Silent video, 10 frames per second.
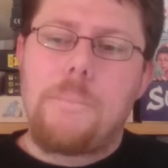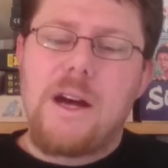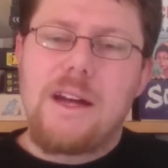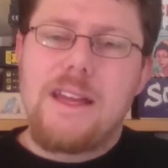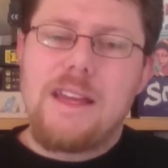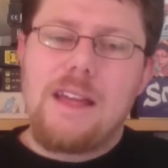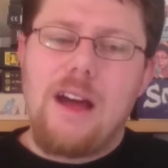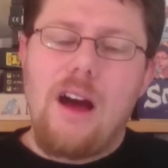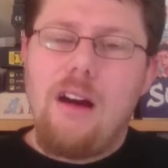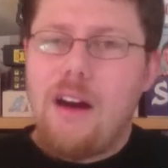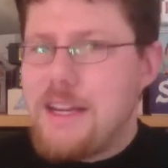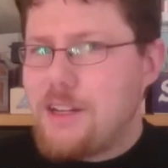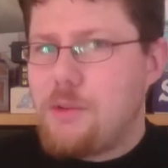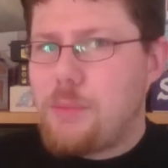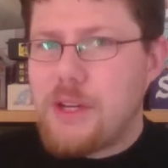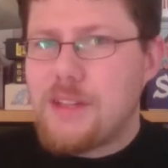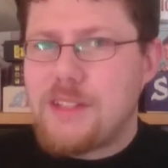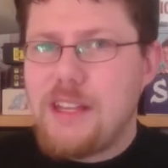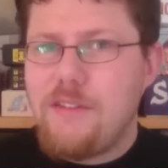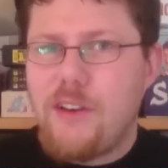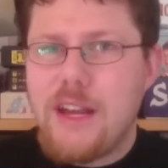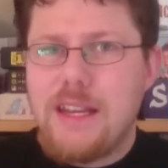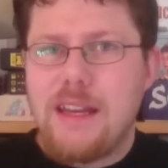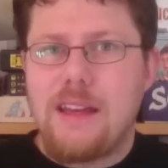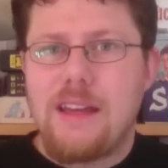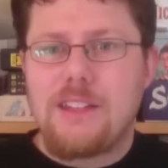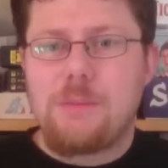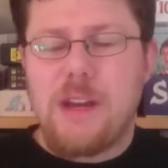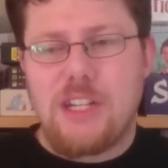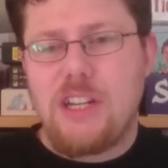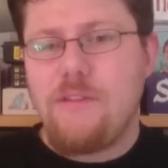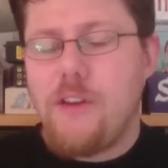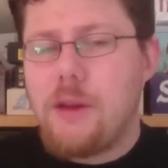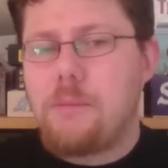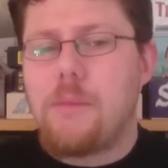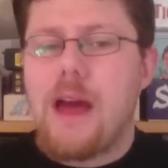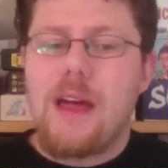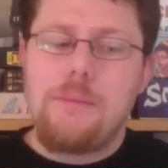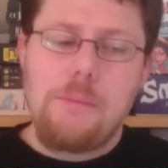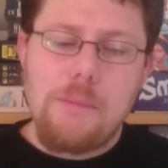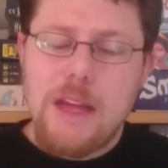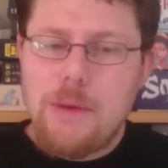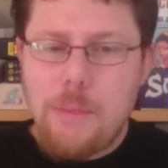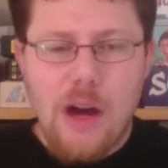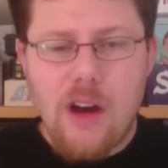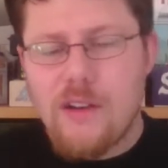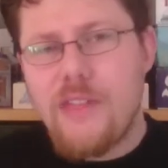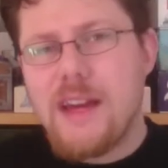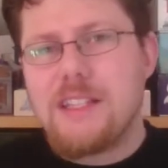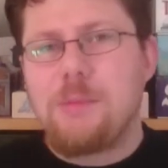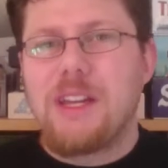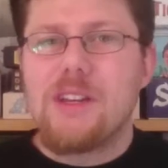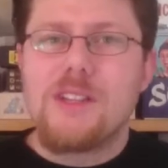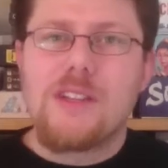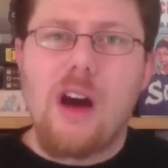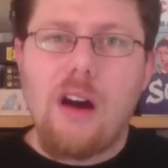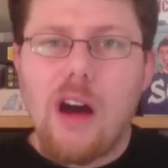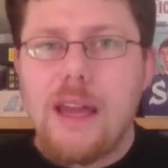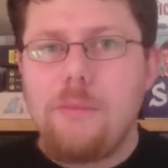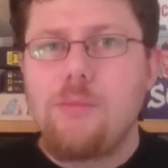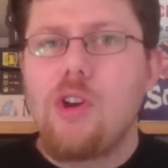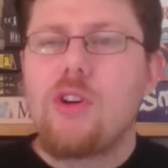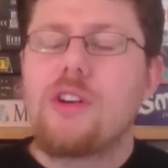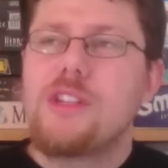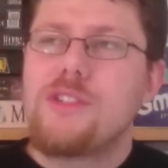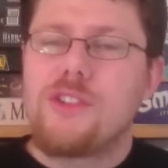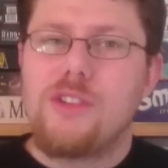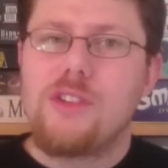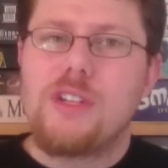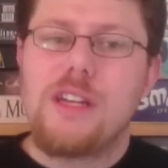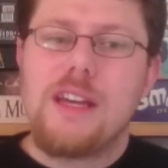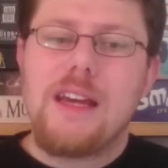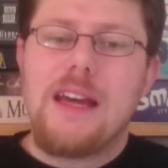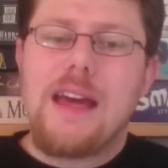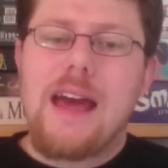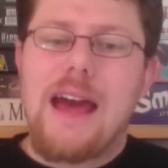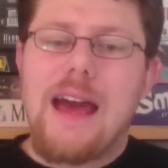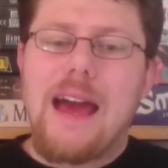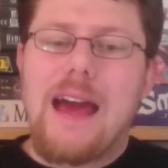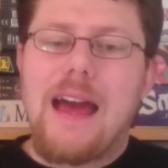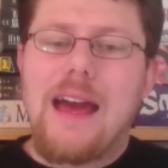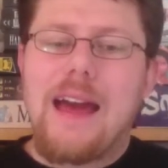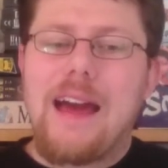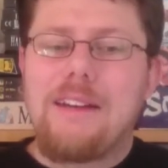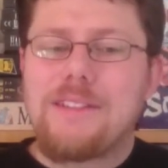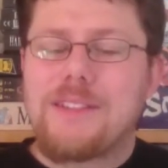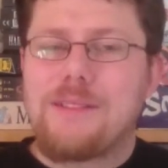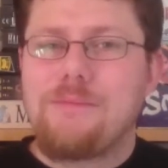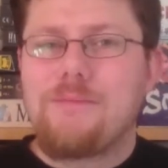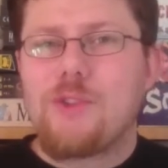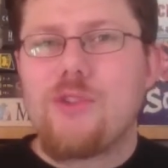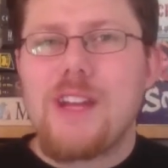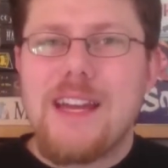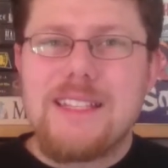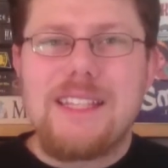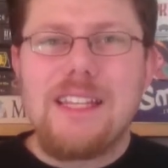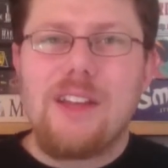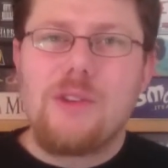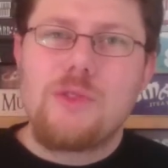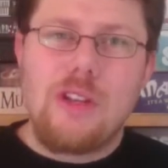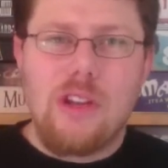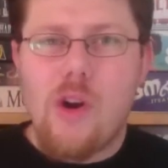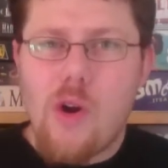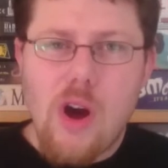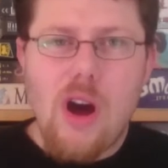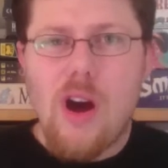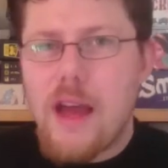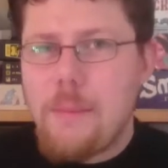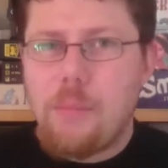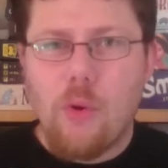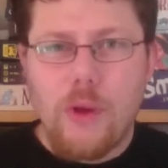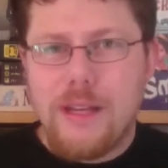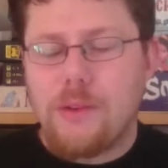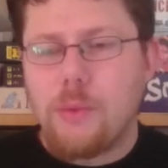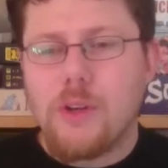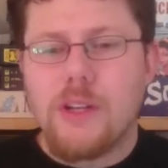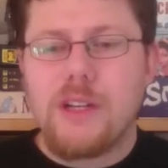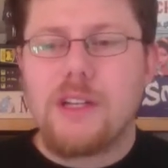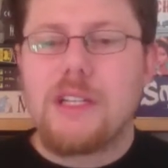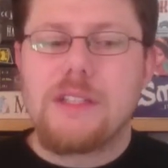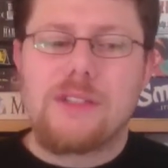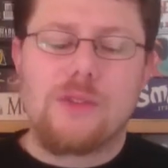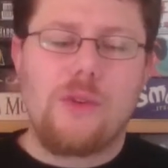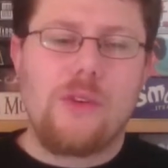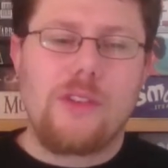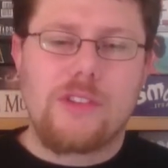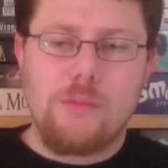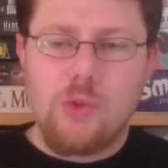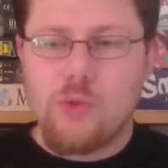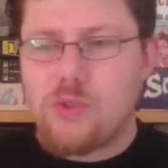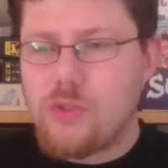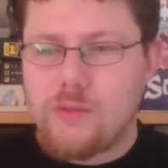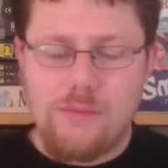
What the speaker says: But I don't personally find it especially fun. And maybe part of that is because I'm not as good at creating those long high point words or the small